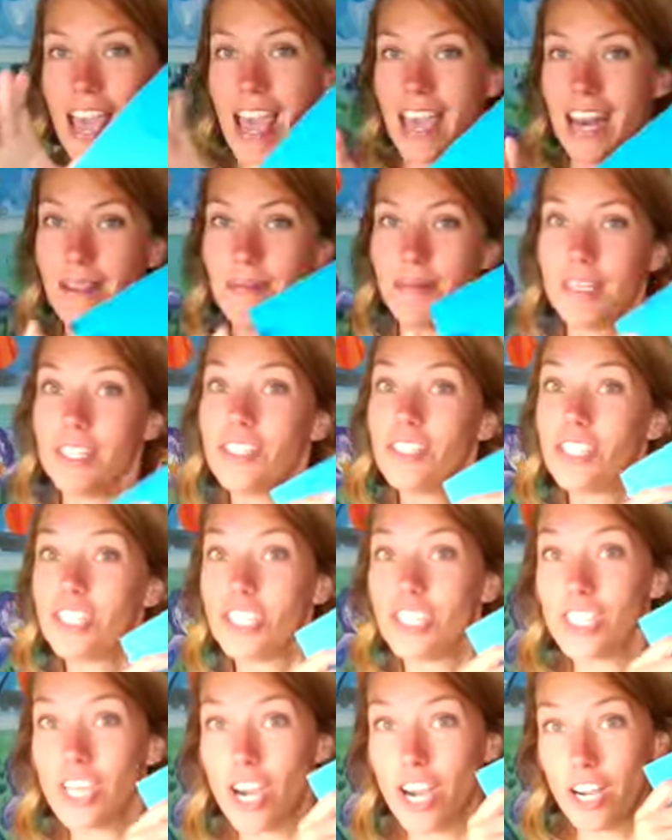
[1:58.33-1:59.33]
And I'm going to
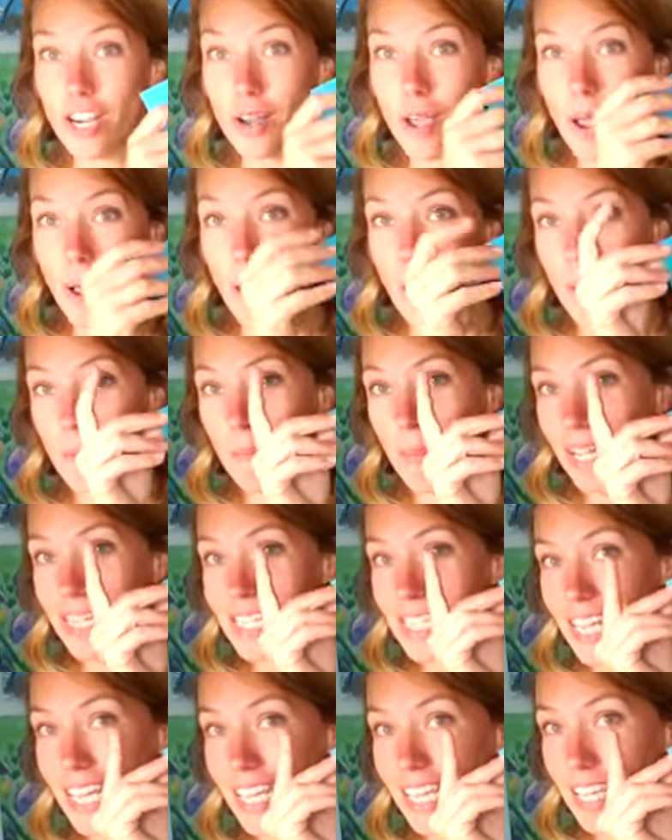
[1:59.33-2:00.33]
start by
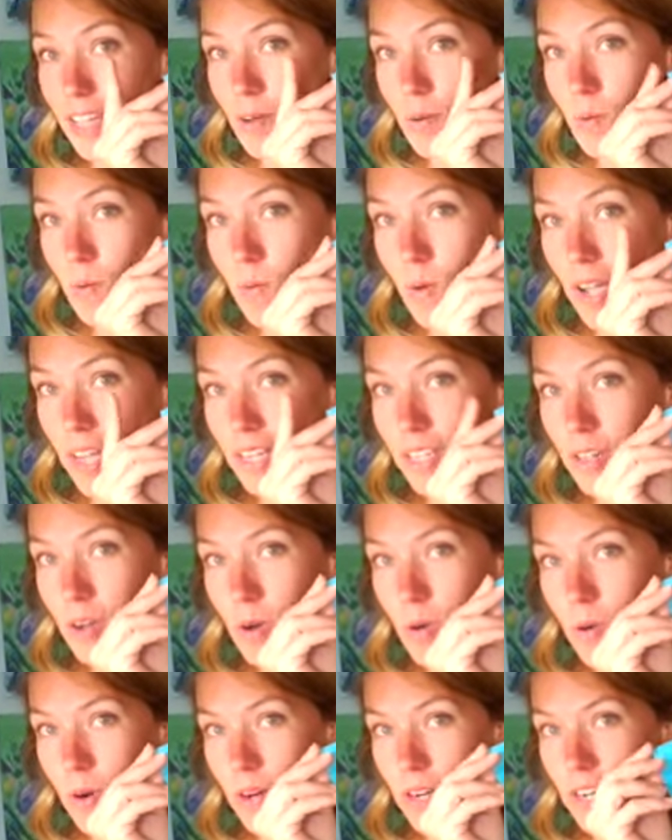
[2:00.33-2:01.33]
taking one
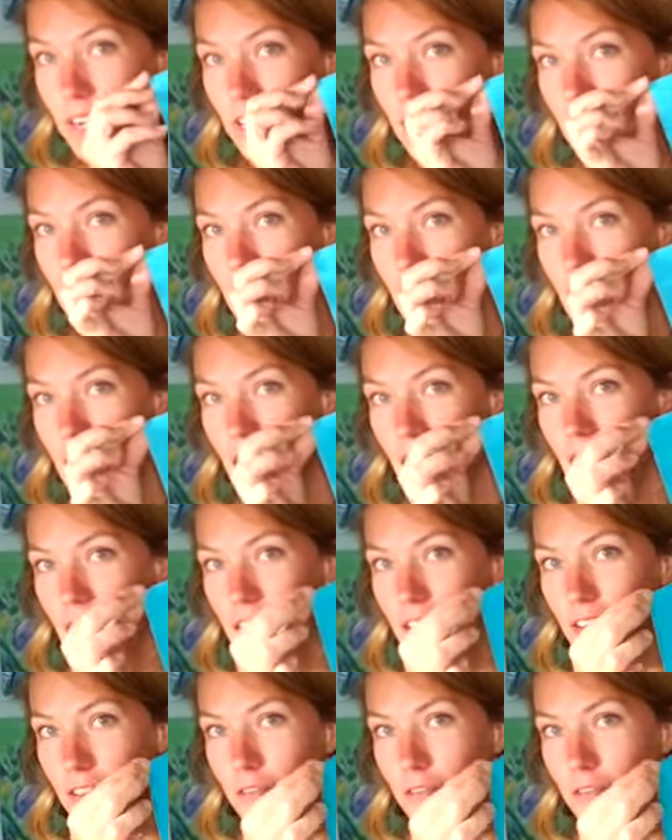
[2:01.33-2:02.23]
corner and